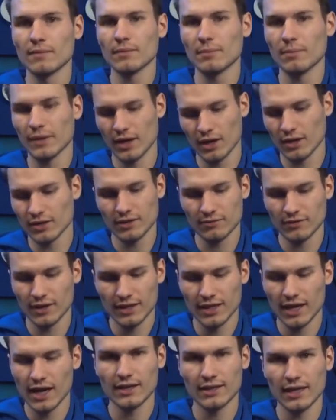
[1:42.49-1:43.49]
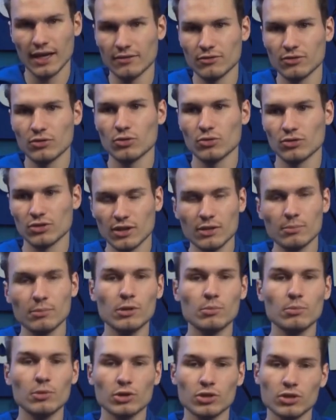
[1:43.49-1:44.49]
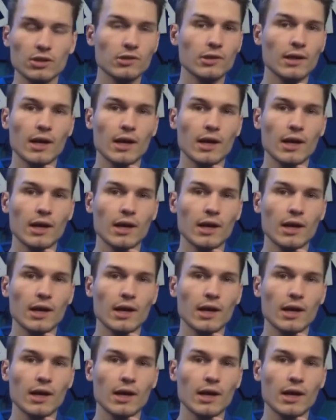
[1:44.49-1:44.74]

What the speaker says: Because if I can't have two Zigbee bridges,